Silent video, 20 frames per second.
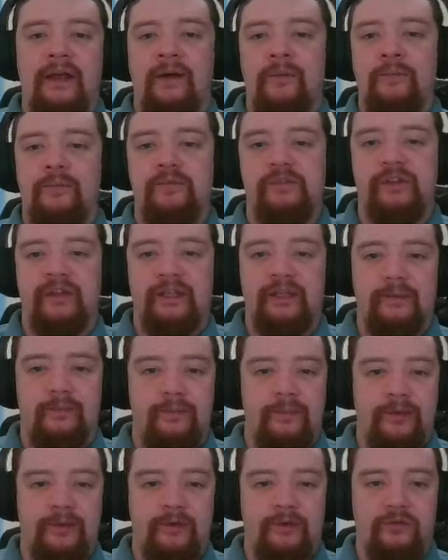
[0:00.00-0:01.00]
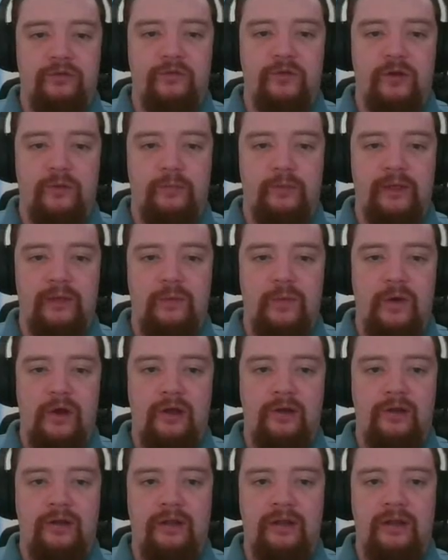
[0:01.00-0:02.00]
free, because rook
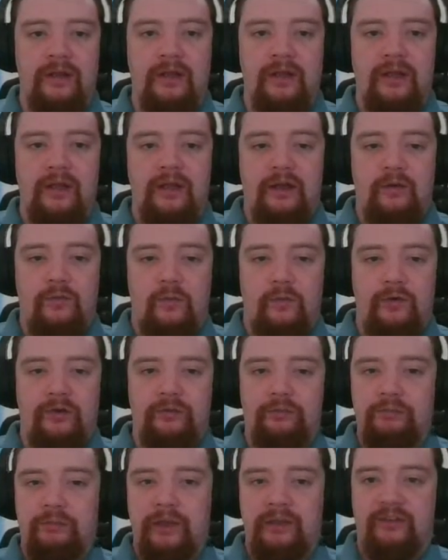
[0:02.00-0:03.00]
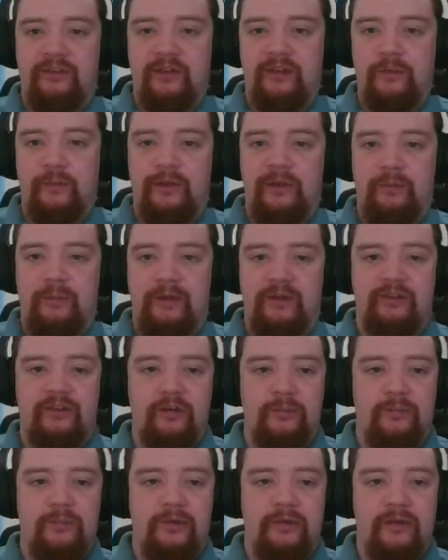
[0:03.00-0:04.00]
b1 would basically win the
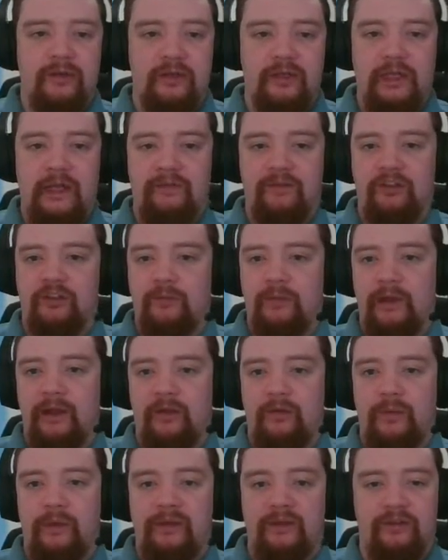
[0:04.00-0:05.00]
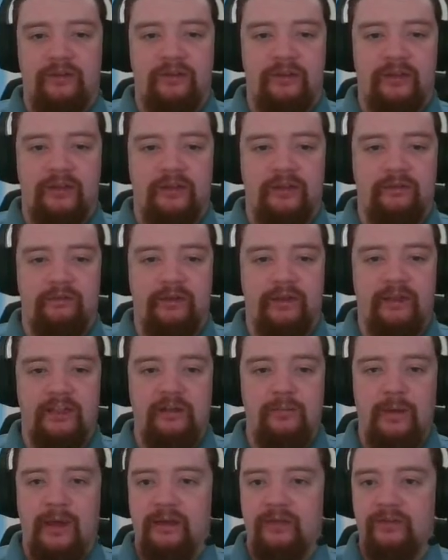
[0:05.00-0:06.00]
bishop. After something like queen c3,
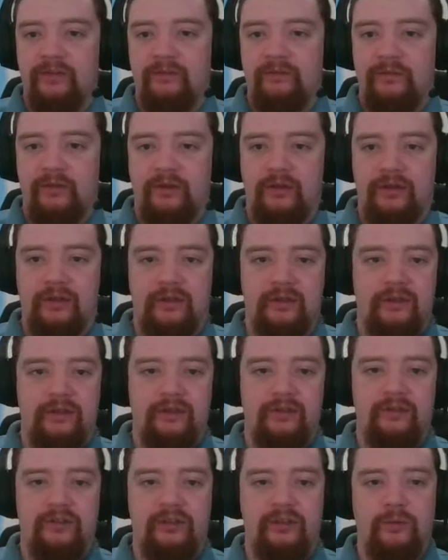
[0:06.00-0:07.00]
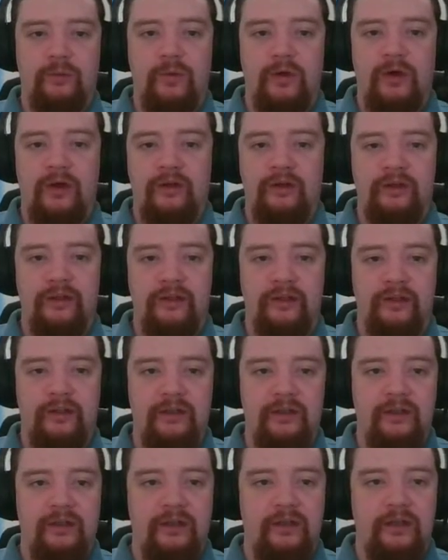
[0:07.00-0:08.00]
you might see rook c1,
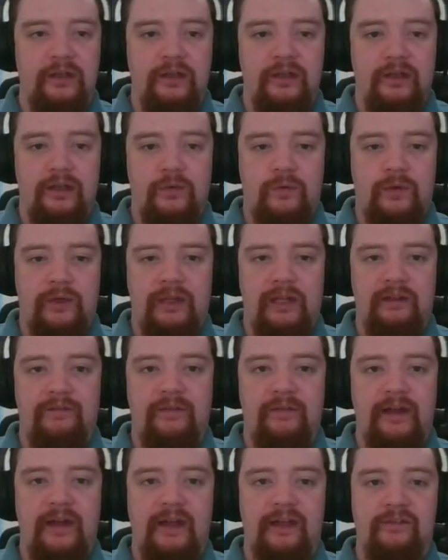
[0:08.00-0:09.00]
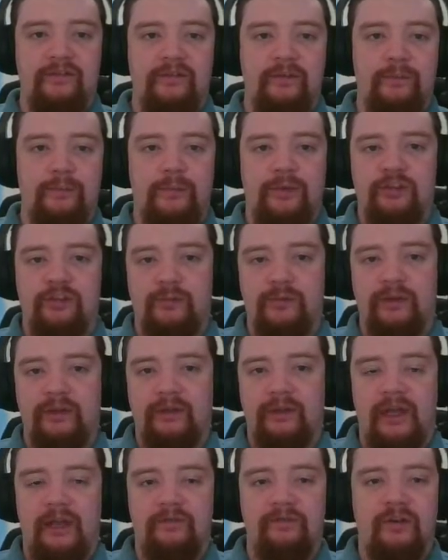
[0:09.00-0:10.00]
queen a5,
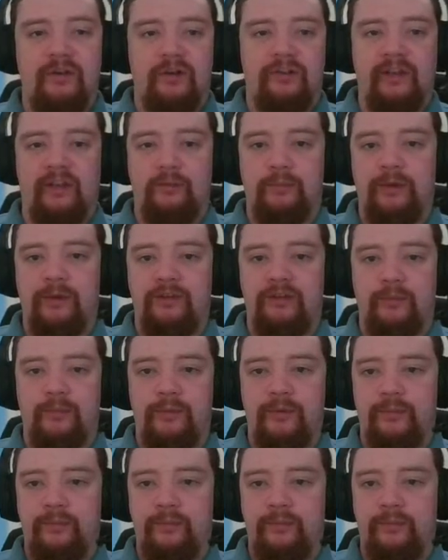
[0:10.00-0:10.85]
rook takes bishop.